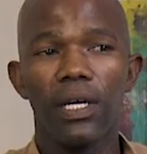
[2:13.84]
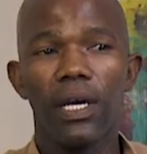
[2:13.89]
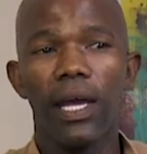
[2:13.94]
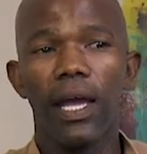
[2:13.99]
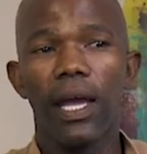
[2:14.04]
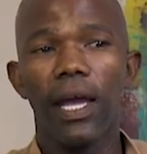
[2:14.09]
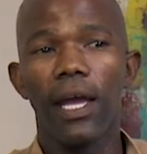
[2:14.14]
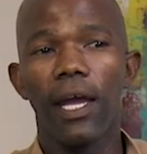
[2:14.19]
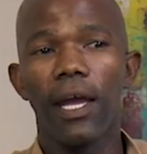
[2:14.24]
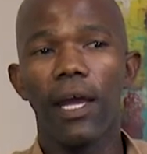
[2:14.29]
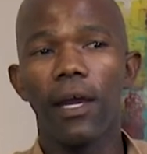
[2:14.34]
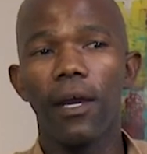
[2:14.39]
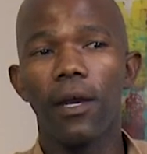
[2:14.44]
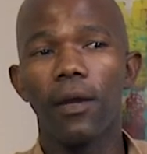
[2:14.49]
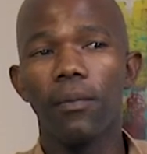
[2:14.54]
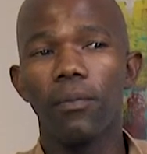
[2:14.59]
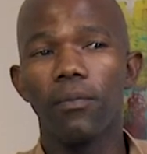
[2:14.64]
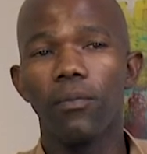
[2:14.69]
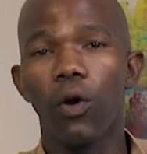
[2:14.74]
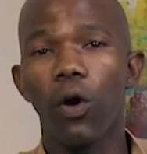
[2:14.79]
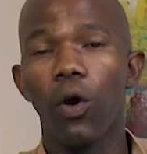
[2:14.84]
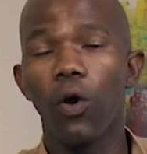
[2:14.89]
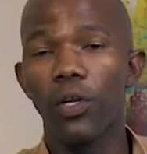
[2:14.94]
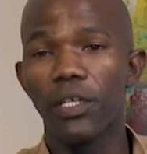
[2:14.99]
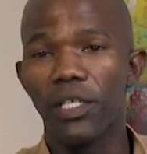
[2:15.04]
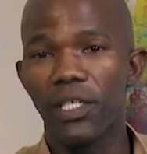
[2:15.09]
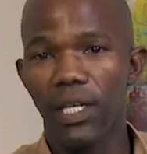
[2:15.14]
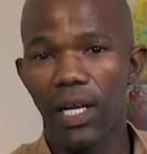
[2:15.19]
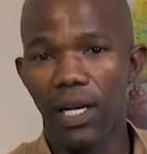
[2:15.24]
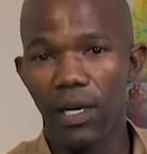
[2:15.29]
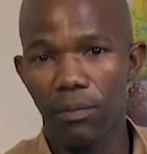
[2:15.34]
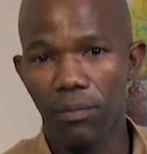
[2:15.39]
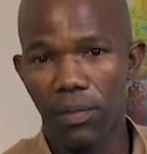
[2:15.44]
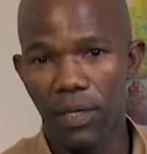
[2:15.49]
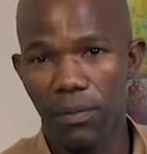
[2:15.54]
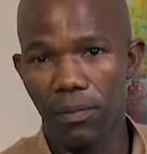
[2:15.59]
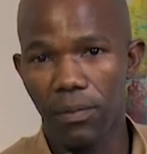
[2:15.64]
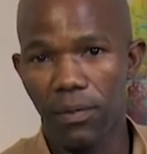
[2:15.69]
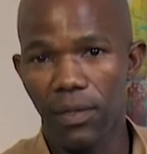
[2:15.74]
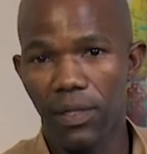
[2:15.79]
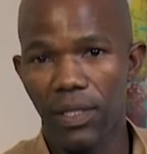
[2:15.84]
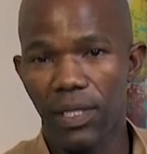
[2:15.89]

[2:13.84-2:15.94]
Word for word: uh, Ordinary People.